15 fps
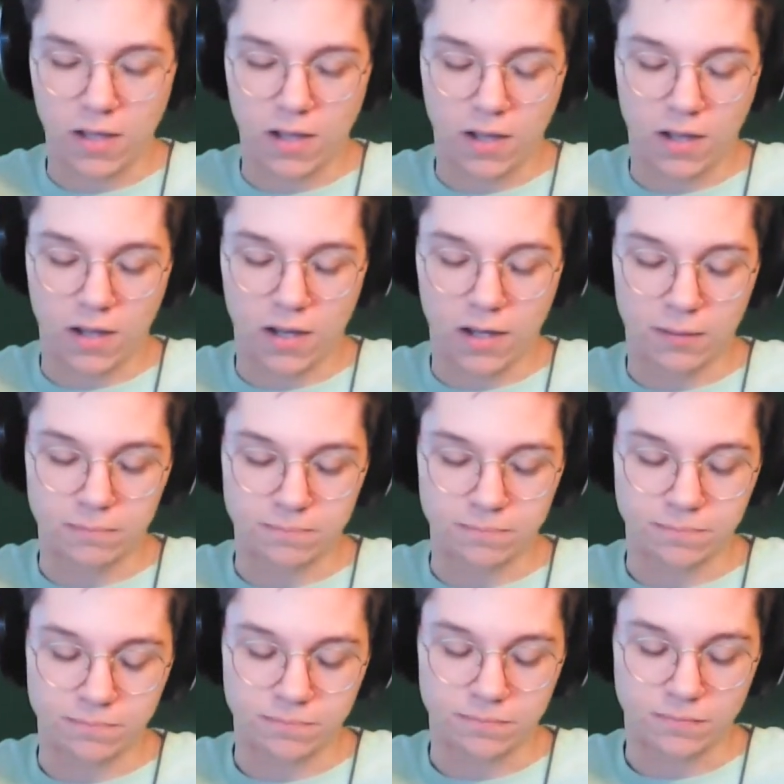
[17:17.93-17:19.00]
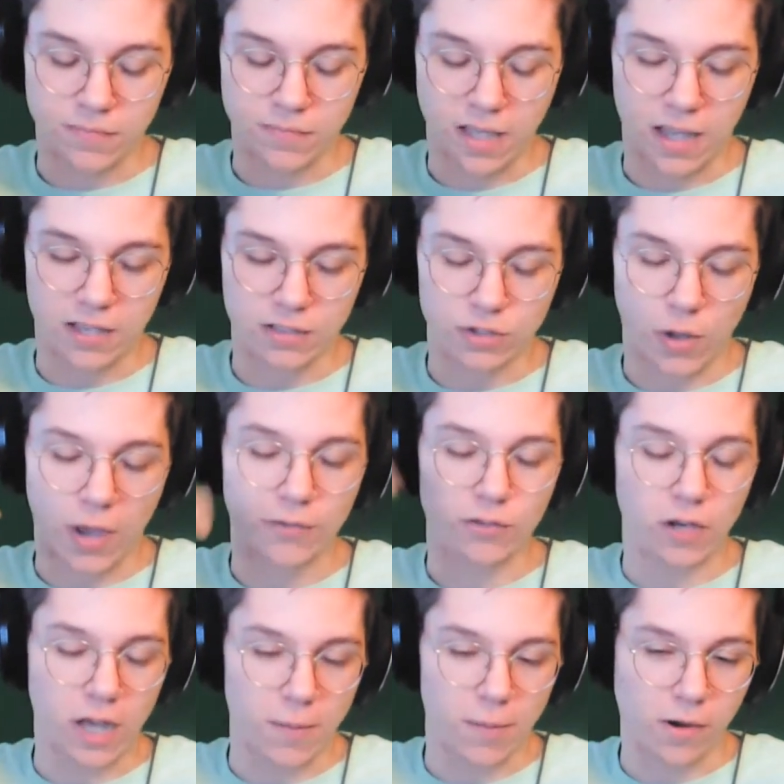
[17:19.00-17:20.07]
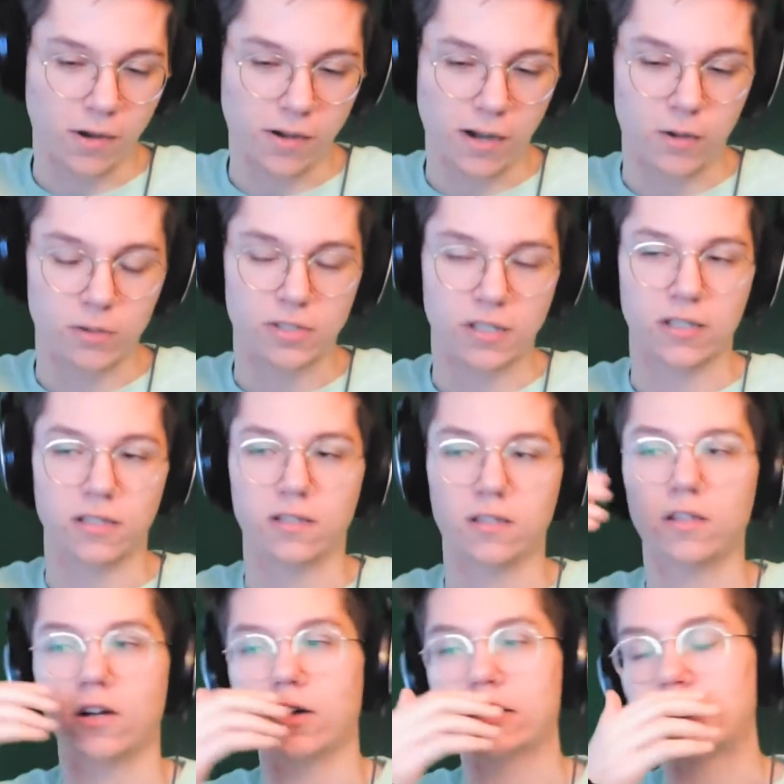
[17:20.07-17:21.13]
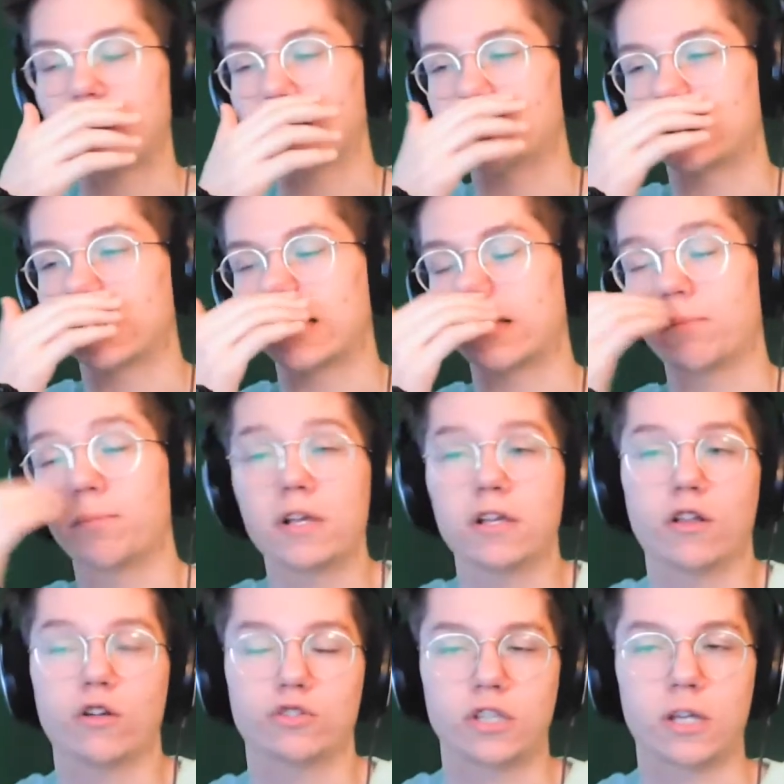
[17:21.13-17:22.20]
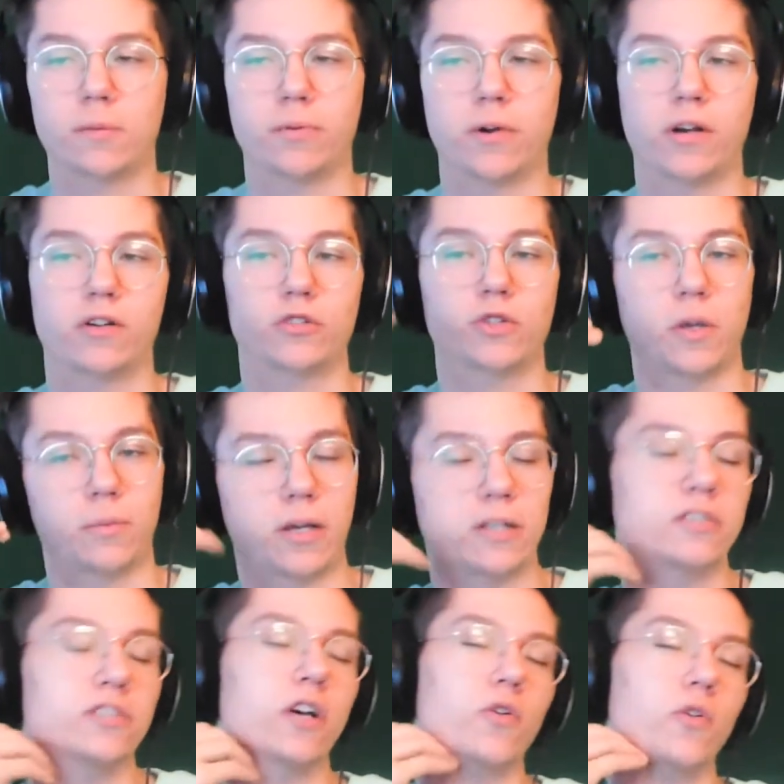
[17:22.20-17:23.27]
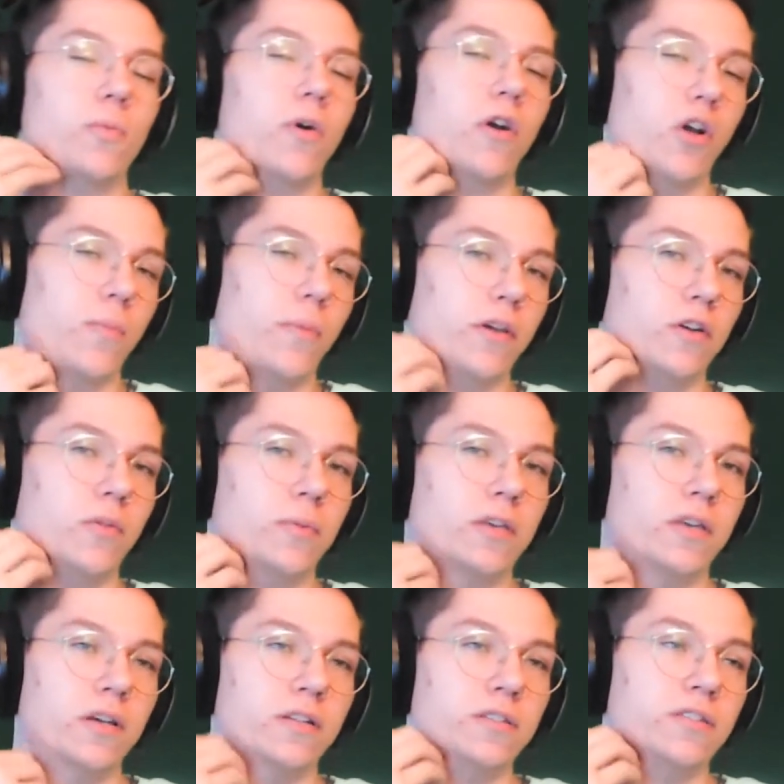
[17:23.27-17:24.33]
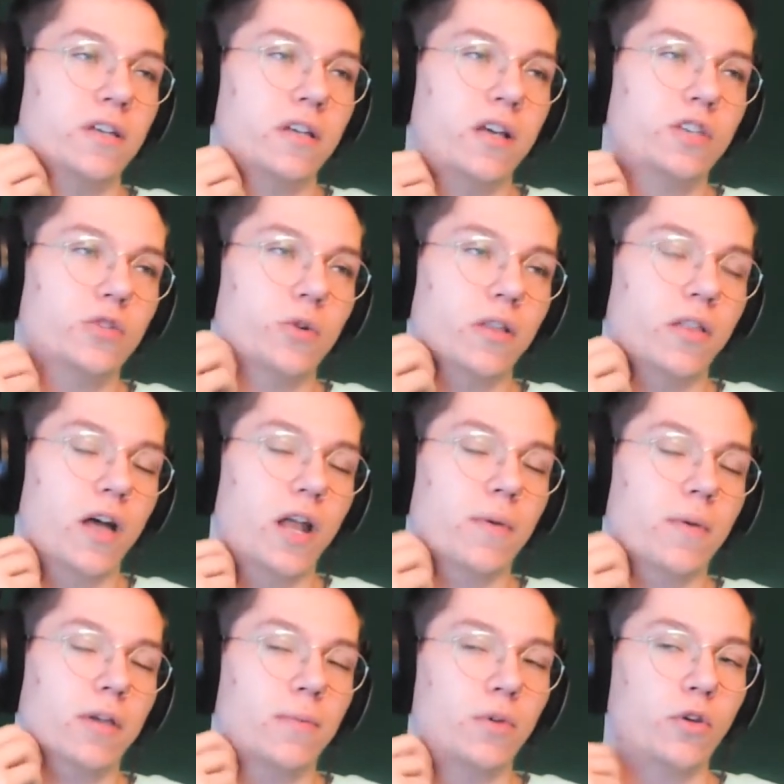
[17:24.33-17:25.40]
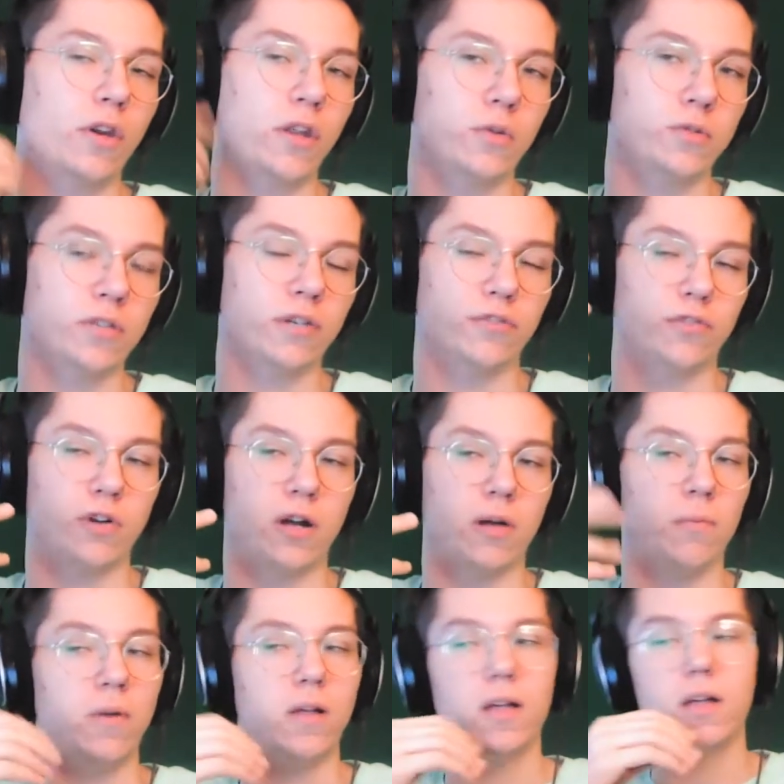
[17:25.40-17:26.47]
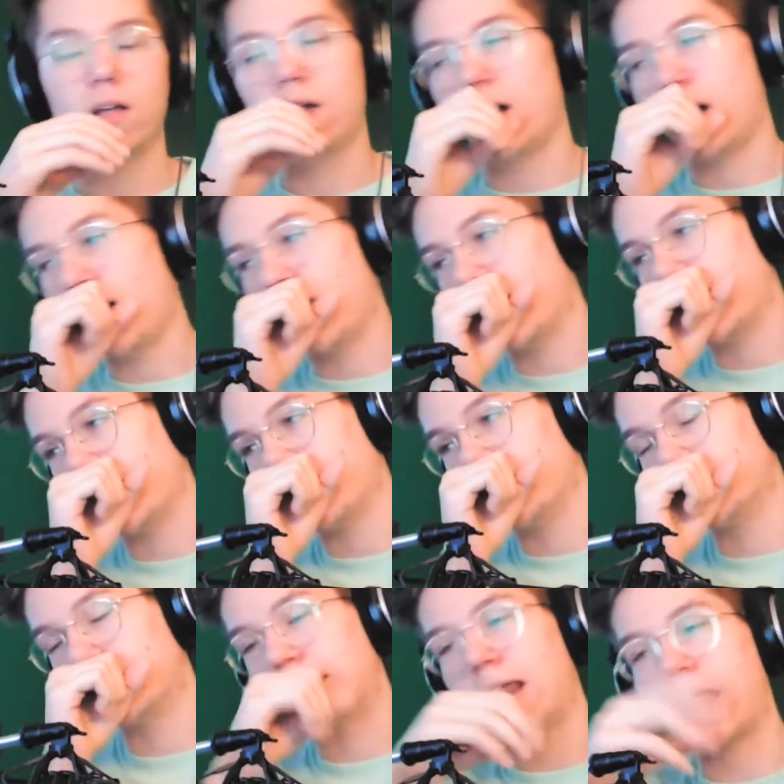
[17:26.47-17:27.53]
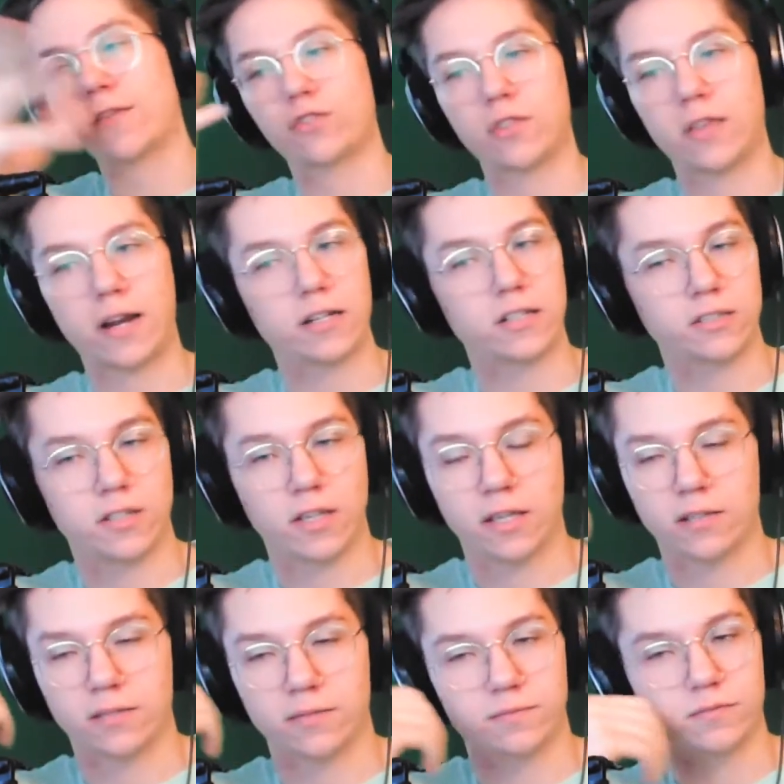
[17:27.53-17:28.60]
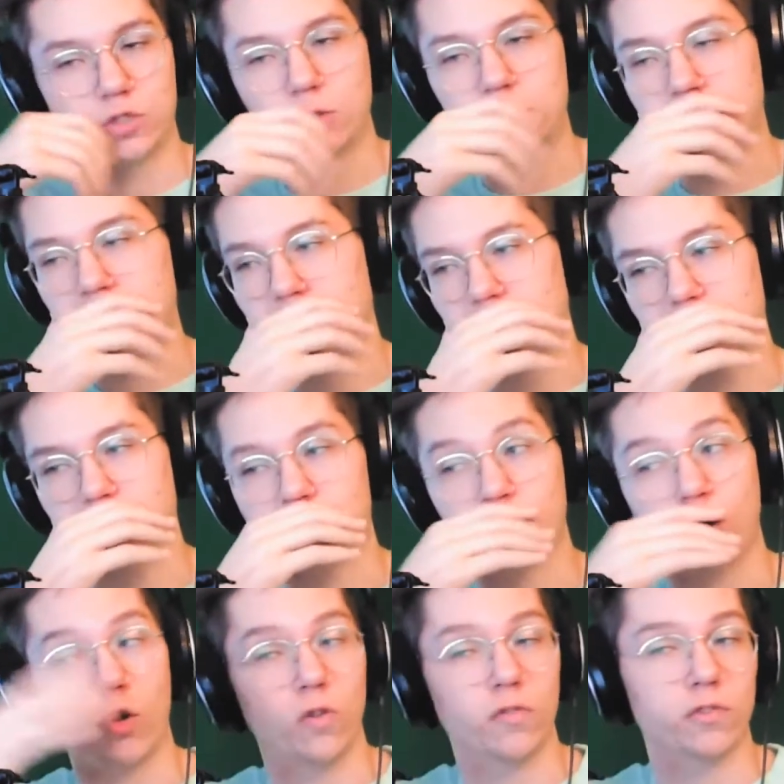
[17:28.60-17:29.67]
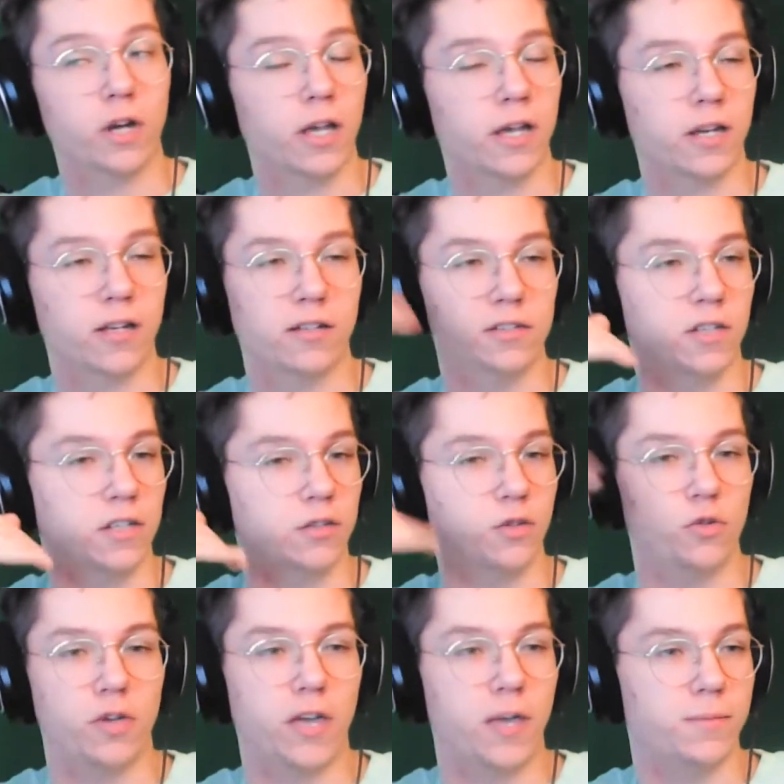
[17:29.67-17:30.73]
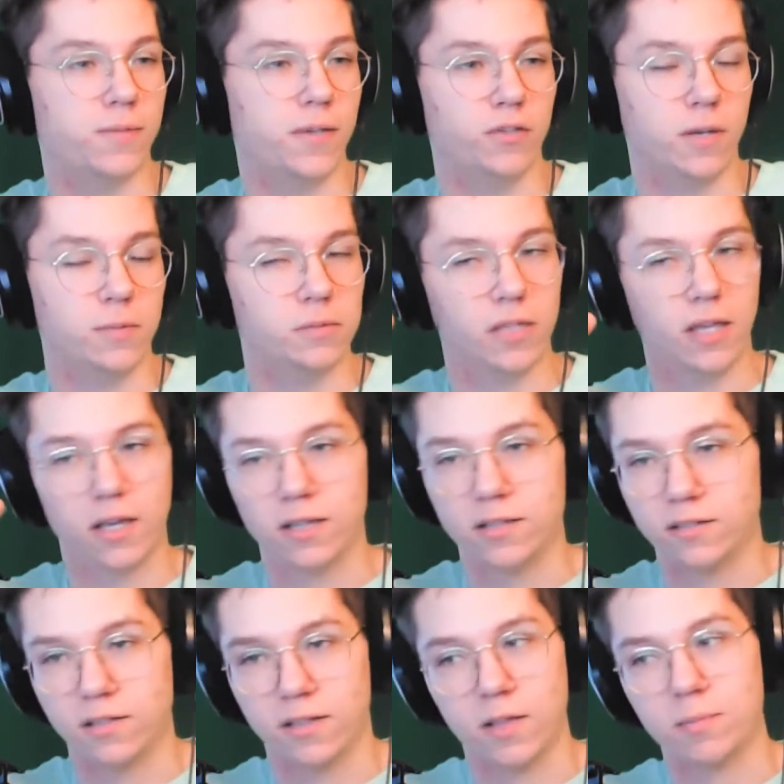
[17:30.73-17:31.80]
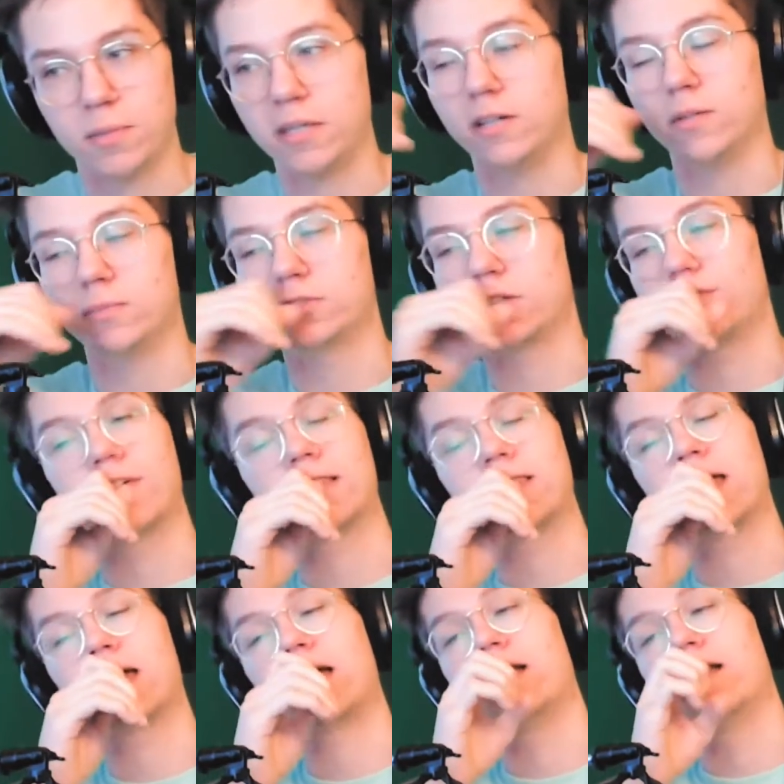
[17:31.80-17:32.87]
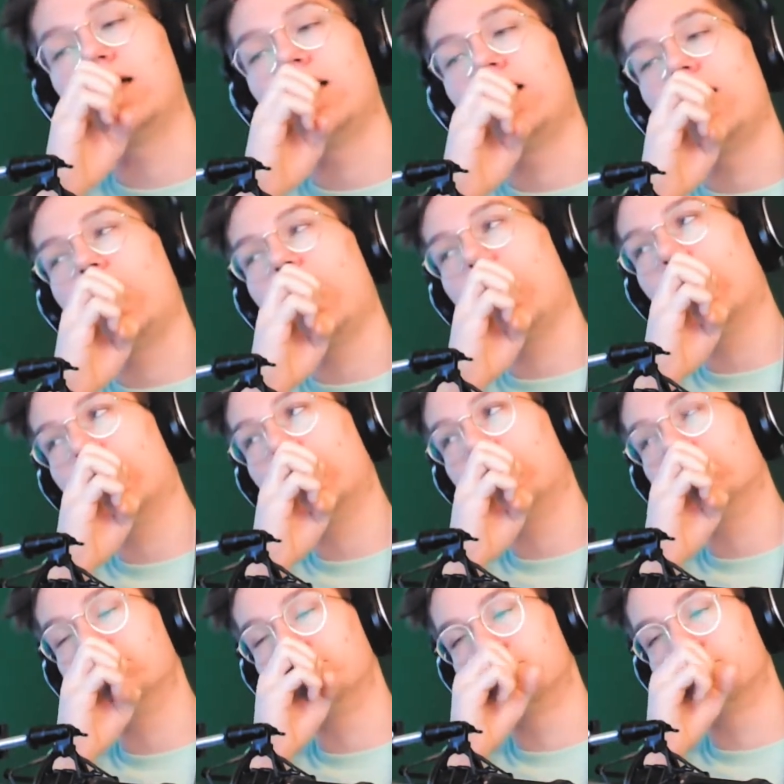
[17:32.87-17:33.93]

so after I got partnered, I was like, you know, because I was like pretty close to getting partnered, so I stuck with Mario Maker because it's where a lot of my community was like from. But then after that, I just like switched it up to like total variety, just like new games every couple days until I beat them, stuff like that. But